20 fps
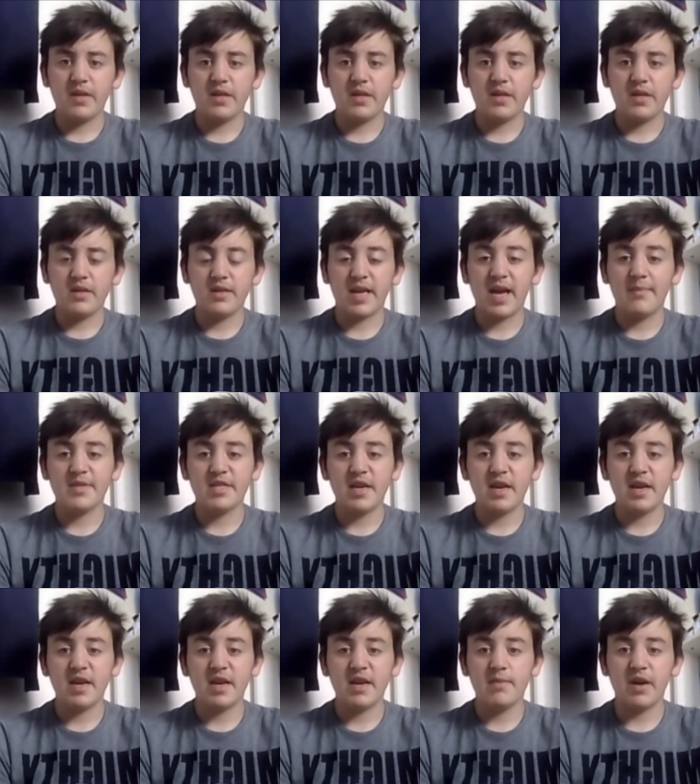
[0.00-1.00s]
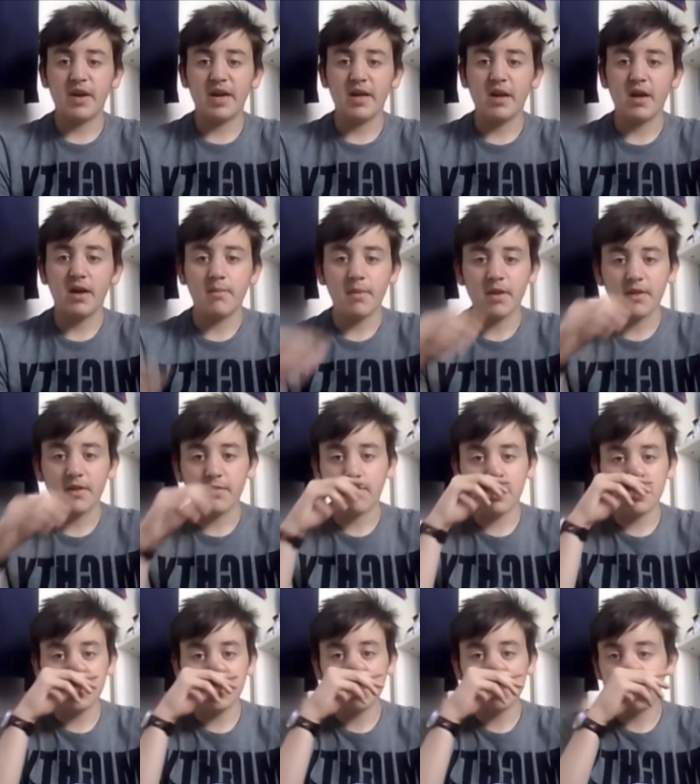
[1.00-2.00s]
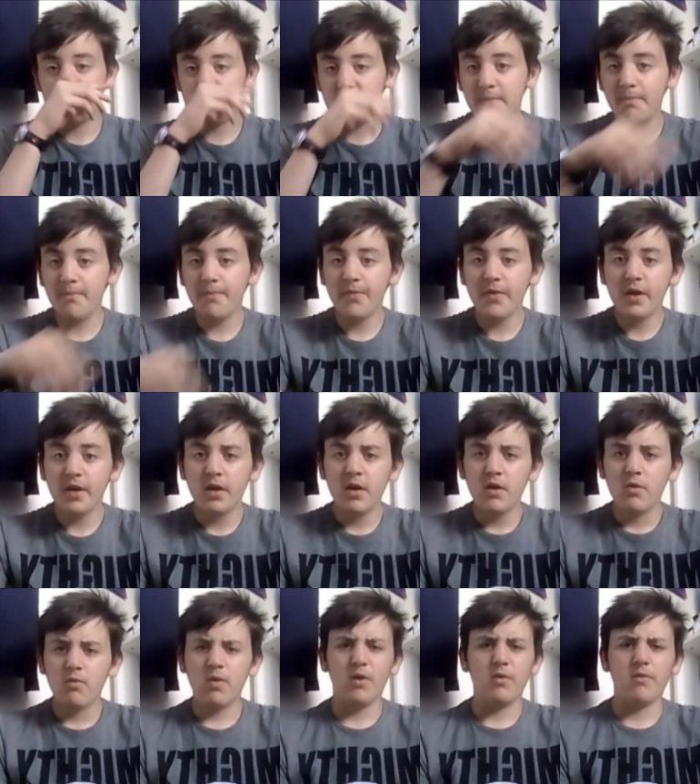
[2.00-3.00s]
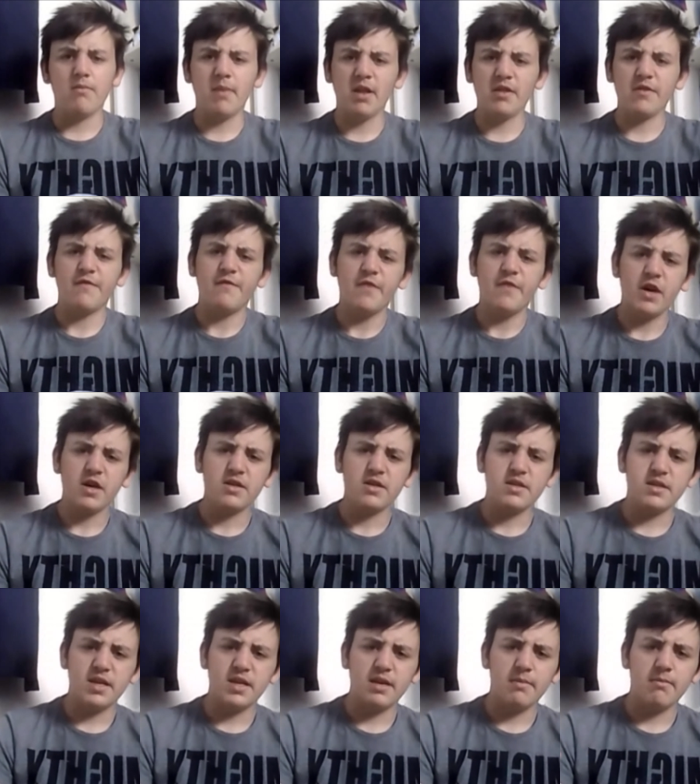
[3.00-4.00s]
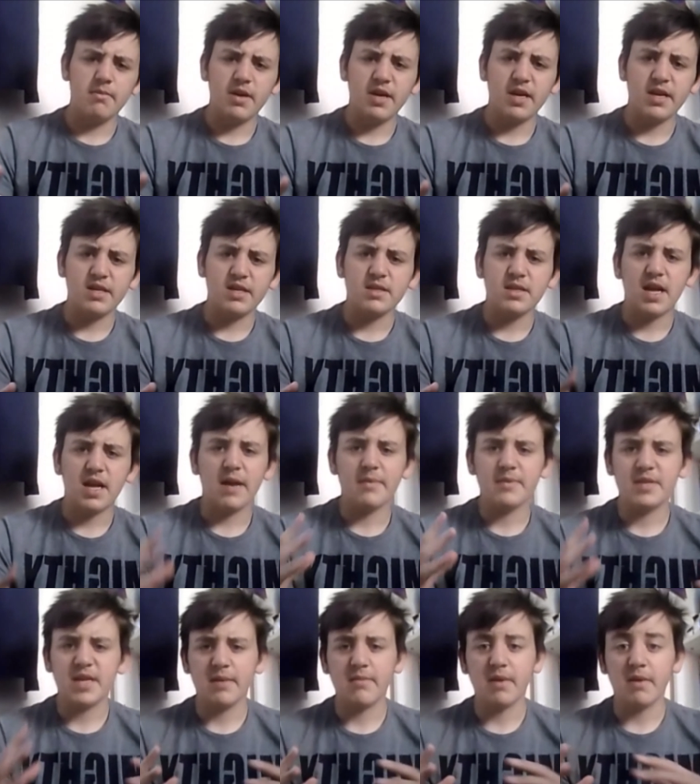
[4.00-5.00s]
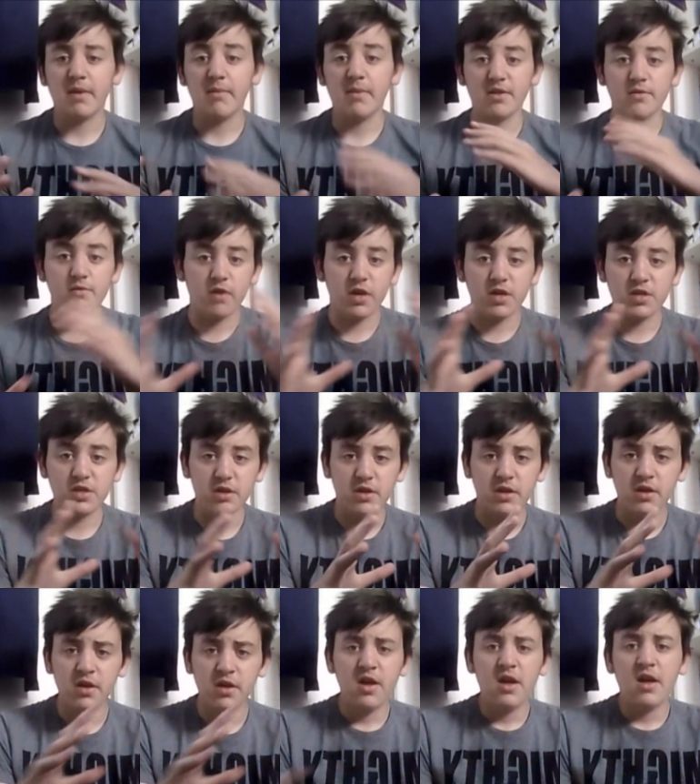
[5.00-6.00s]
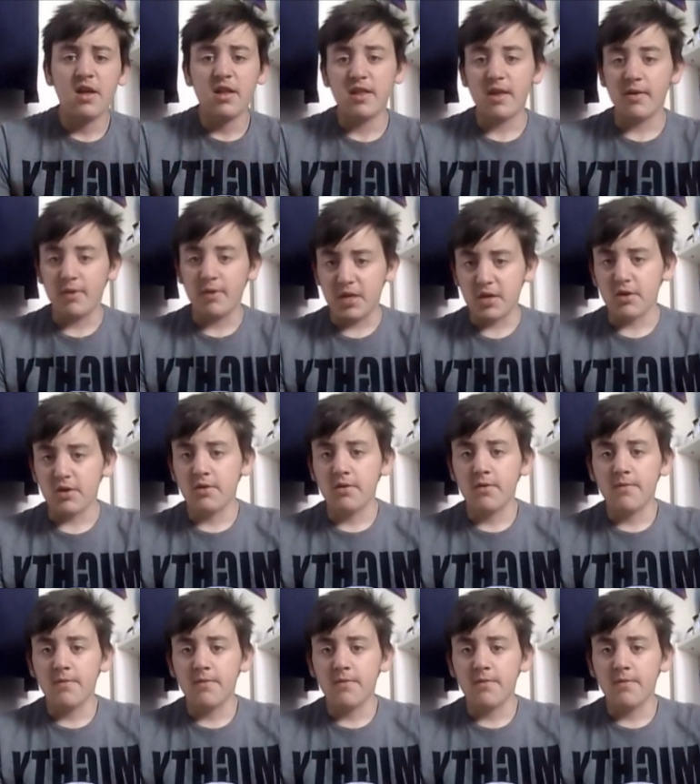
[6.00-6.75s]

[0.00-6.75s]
decapitated by Mother Russia's team. Well, Motherfucker's team, but he is decapitated by Mother Russia. There we go.